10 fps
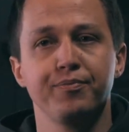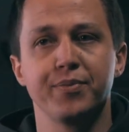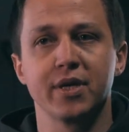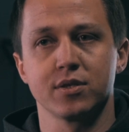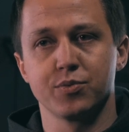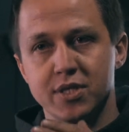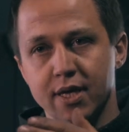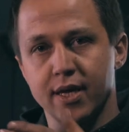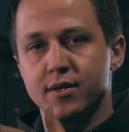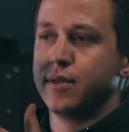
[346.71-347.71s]
because we
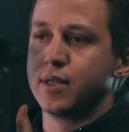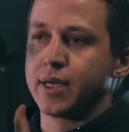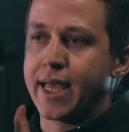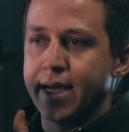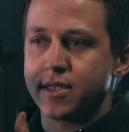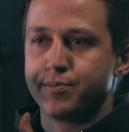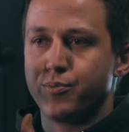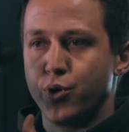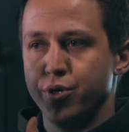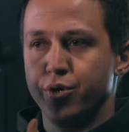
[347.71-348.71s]
said the gas
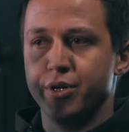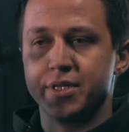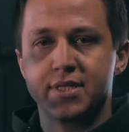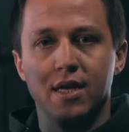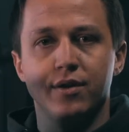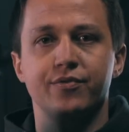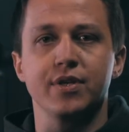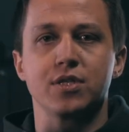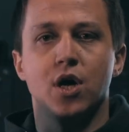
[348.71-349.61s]
burner itself is